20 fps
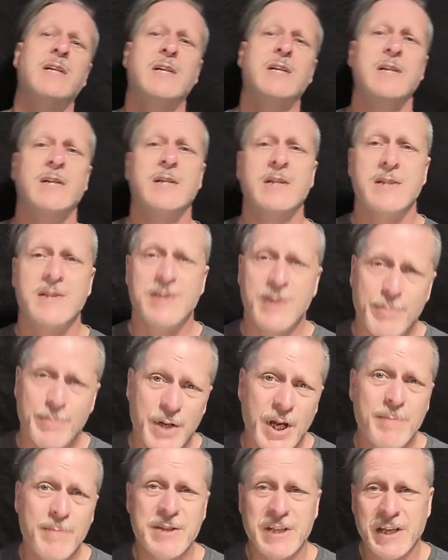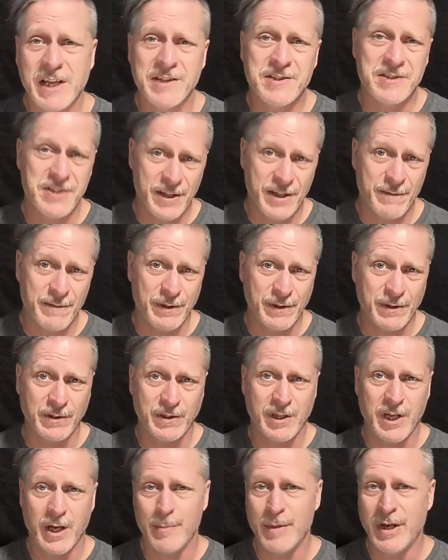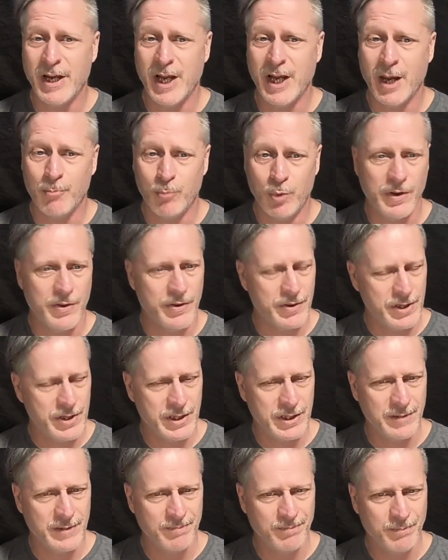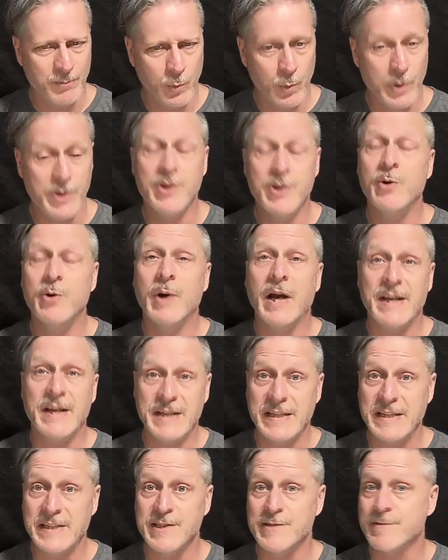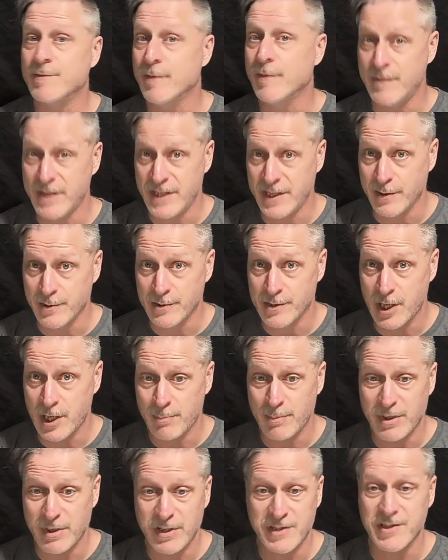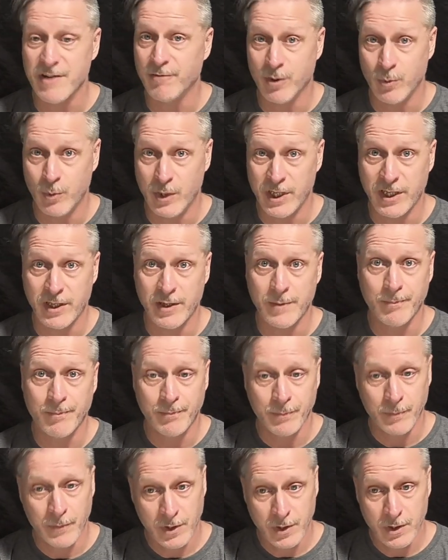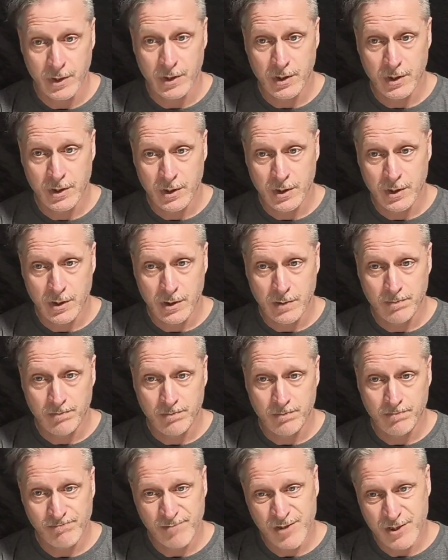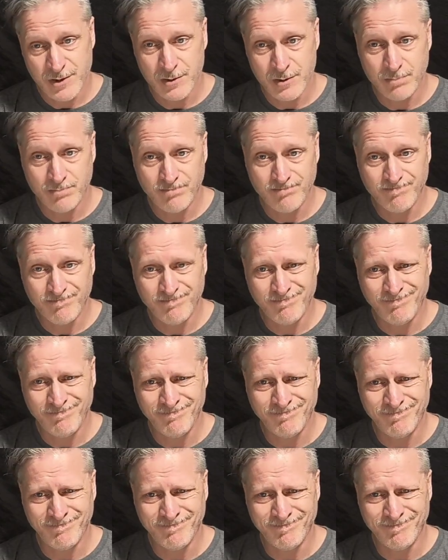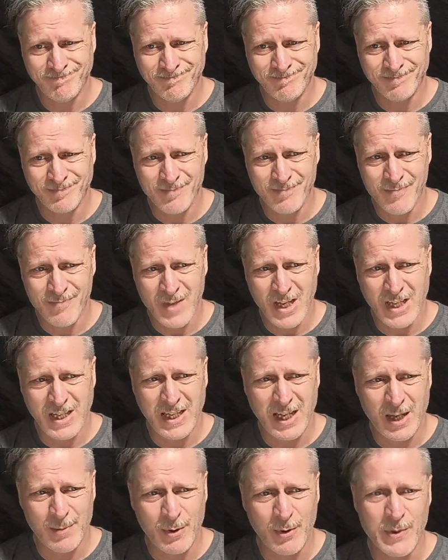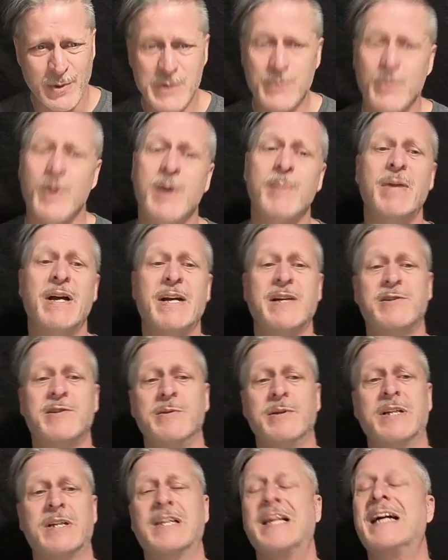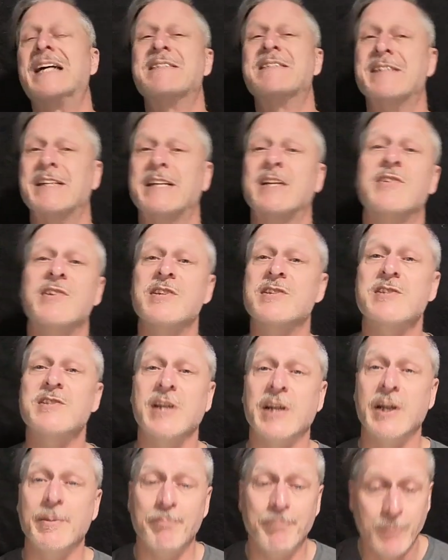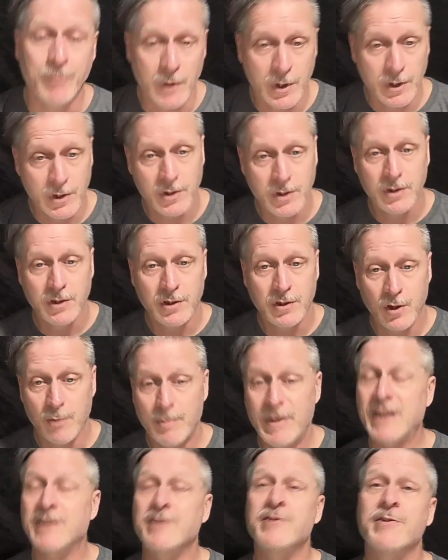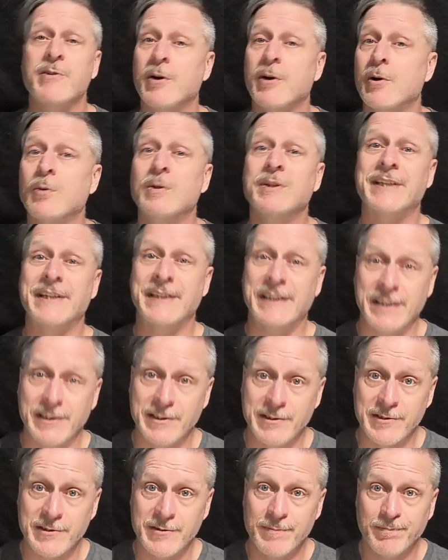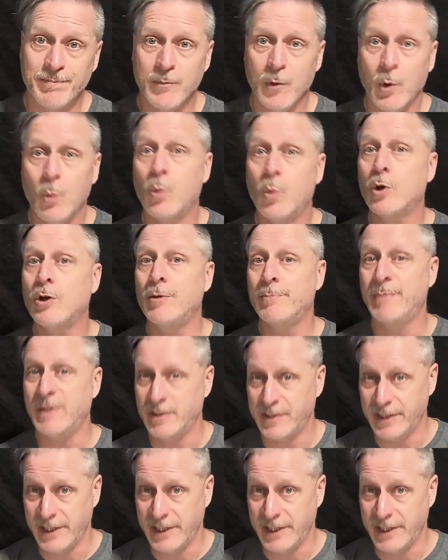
sometimes it gets difficult coming up with new ideas for video topics every week. So, how about we swing back to a classic this time? Go back to our old ideas. World building.